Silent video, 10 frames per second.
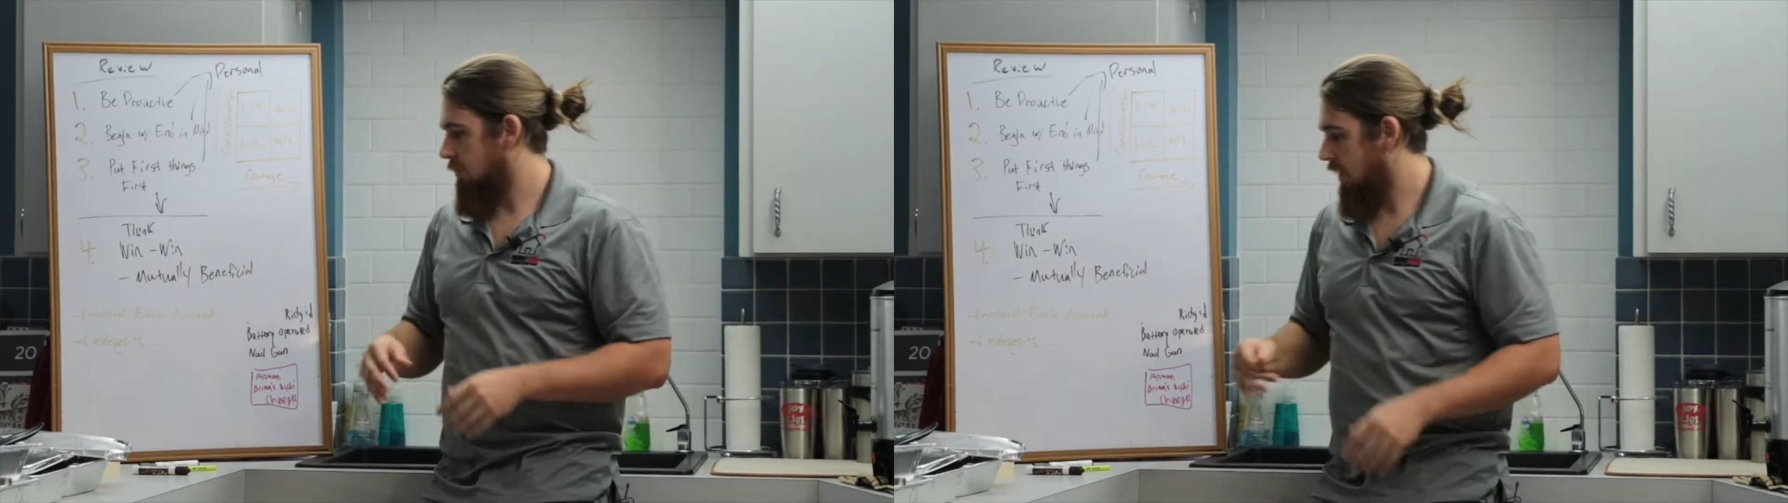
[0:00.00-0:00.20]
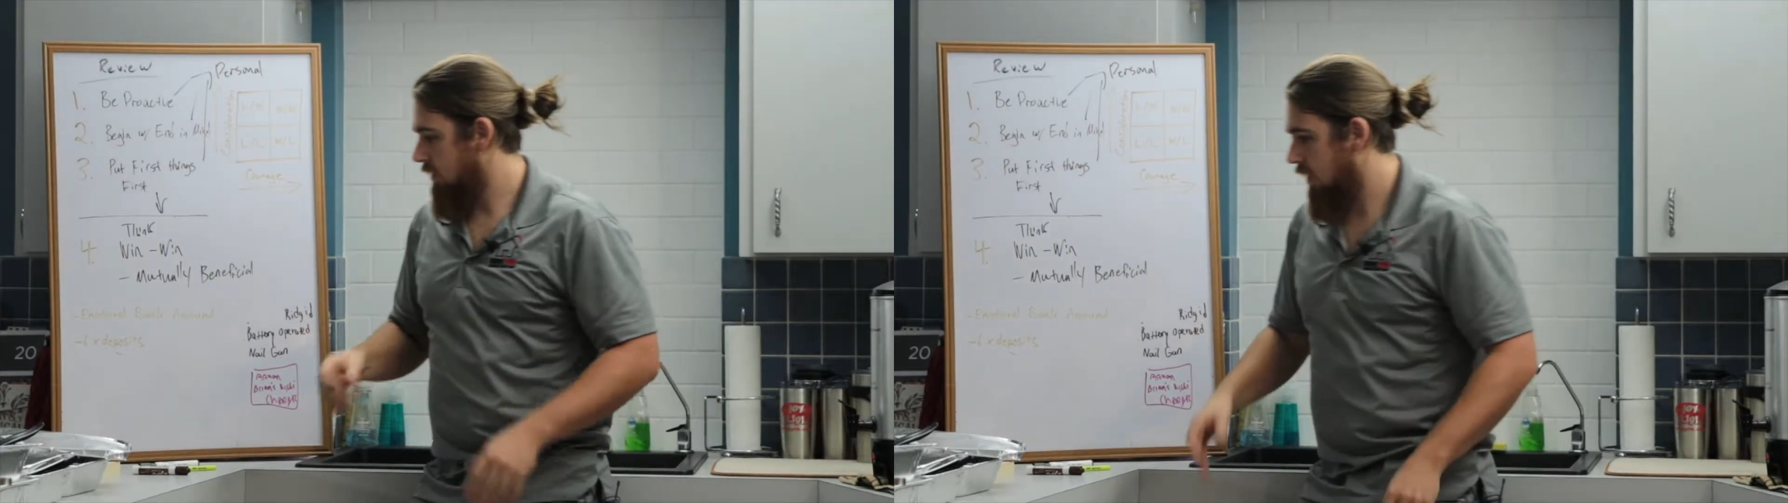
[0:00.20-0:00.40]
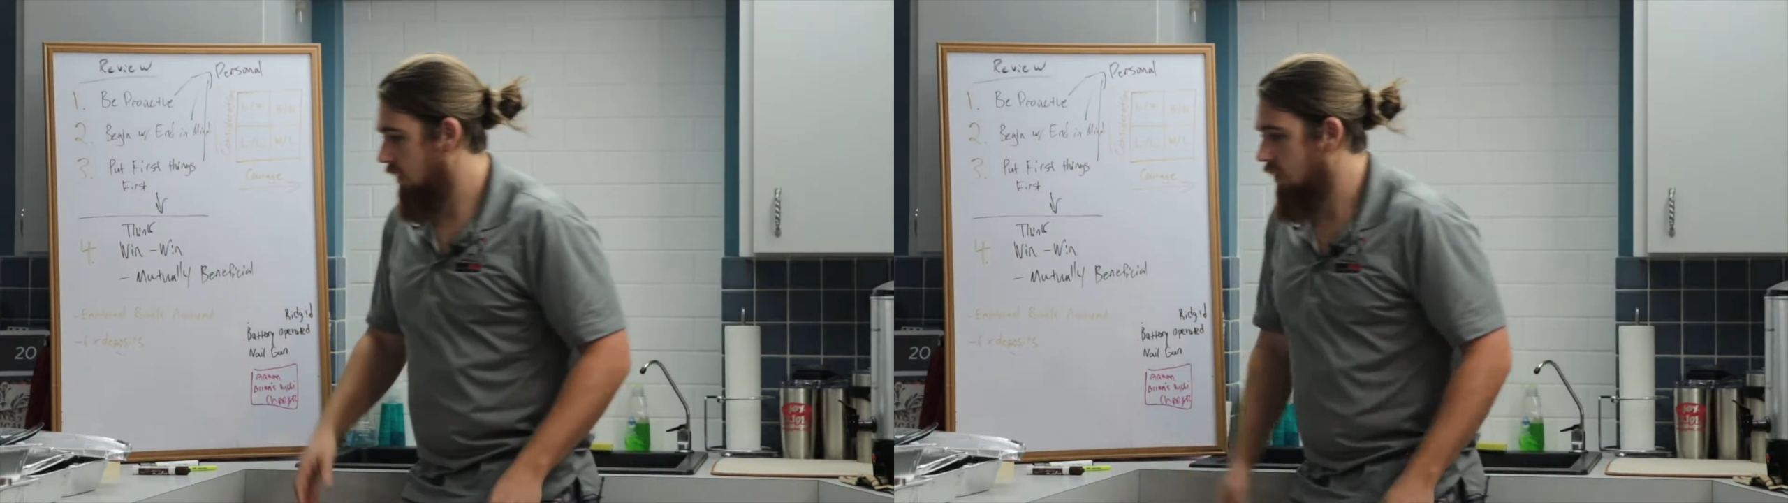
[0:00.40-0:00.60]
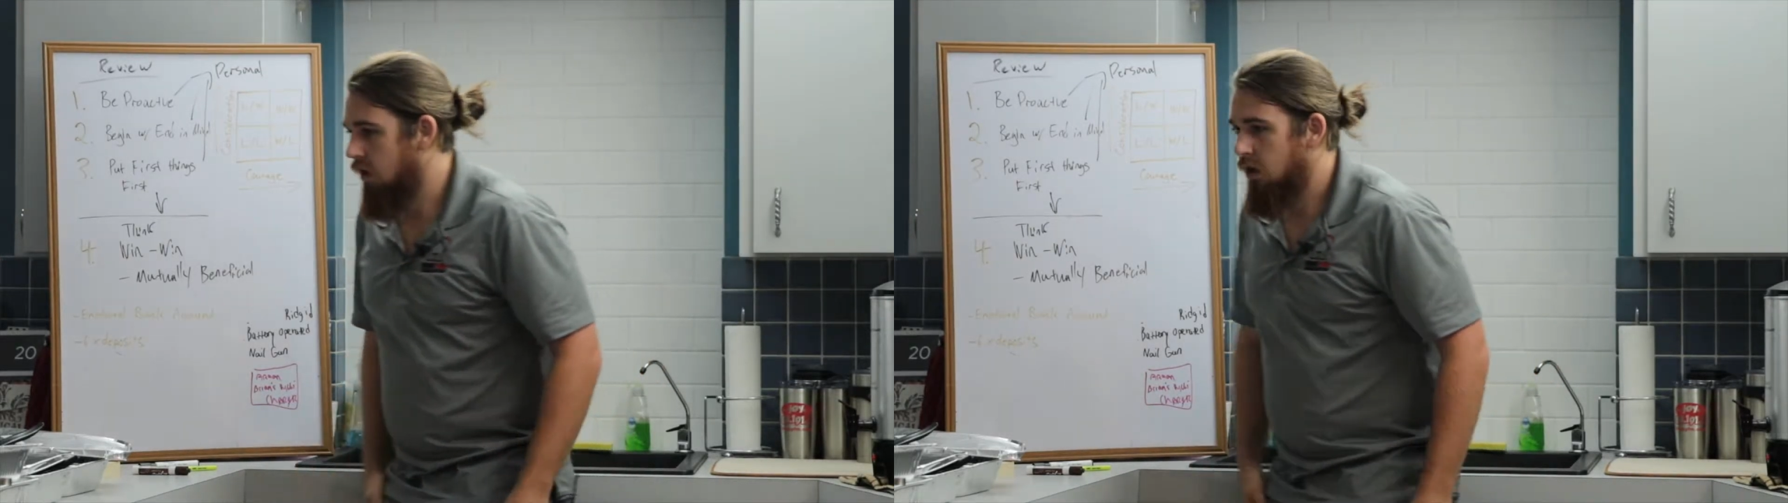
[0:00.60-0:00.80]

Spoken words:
mindset.